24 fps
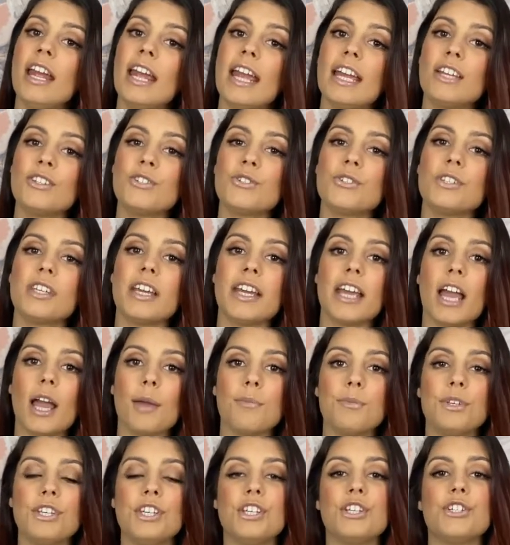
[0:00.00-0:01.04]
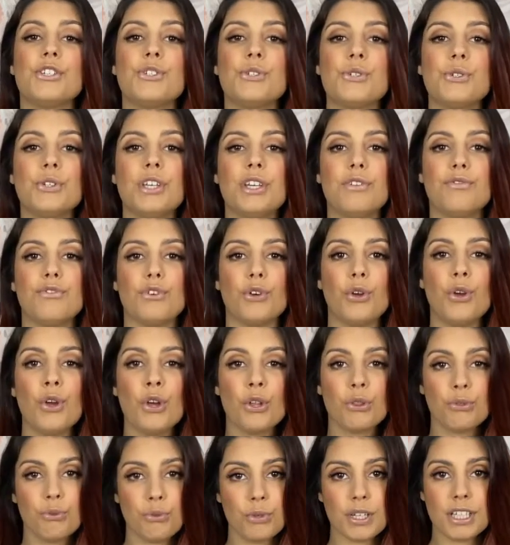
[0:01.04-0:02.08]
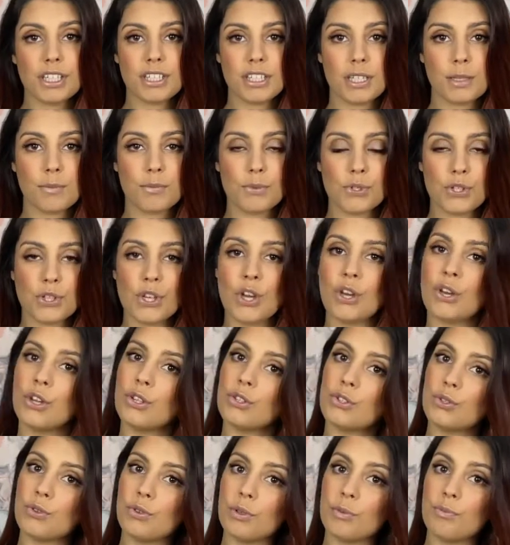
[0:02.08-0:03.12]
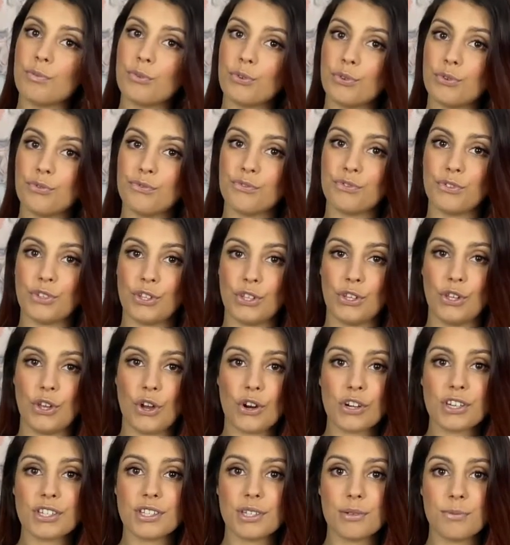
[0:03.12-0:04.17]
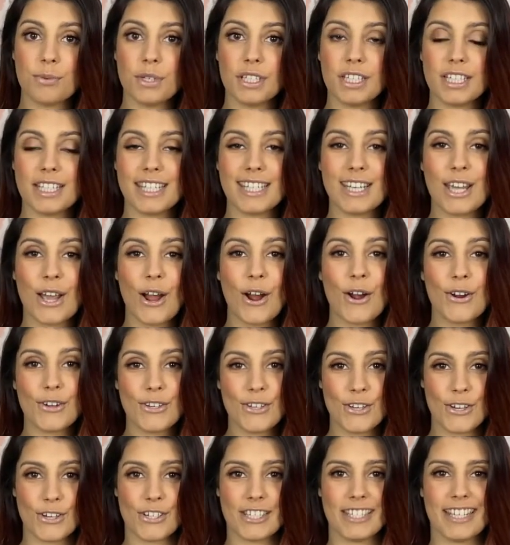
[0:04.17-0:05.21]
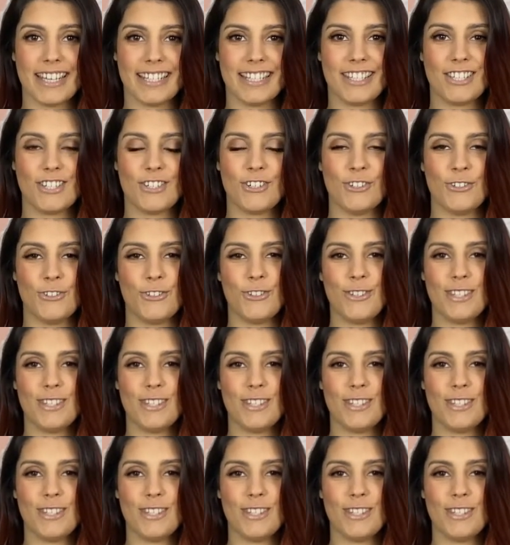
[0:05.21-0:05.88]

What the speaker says: and today I'm here to give you 3 tips to improve your stability on your dance shoes.